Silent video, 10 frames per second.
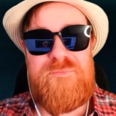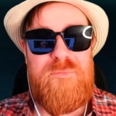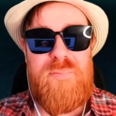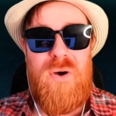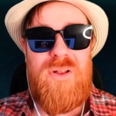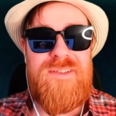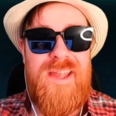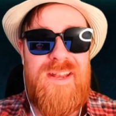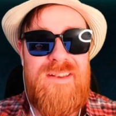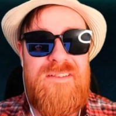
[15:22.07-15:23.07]
bald
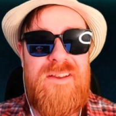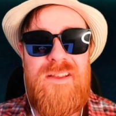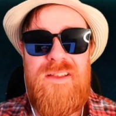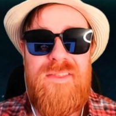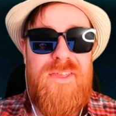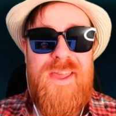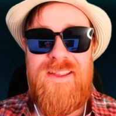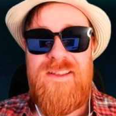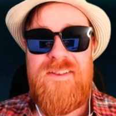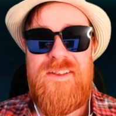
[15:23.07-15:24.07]
head
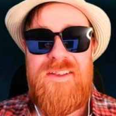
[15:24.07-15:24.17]
thing.